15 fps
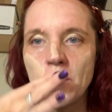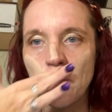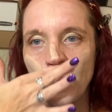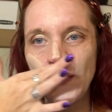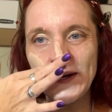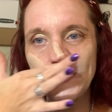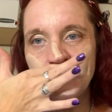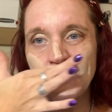
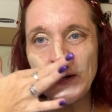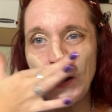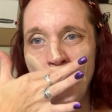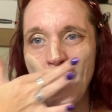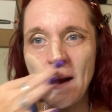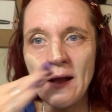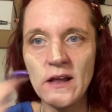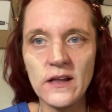which
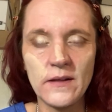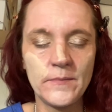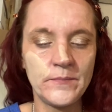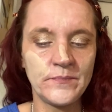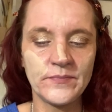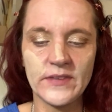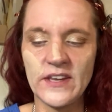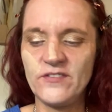
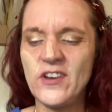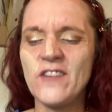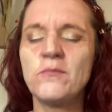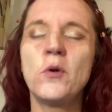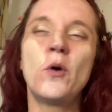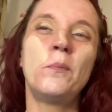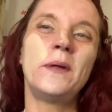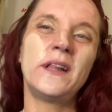if you have
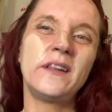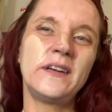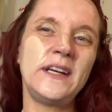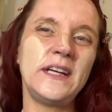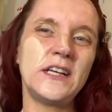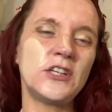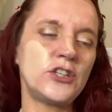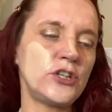
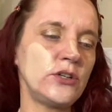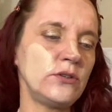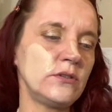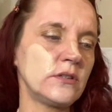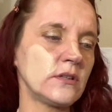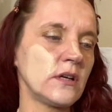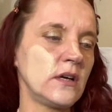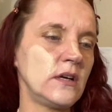mobility issues,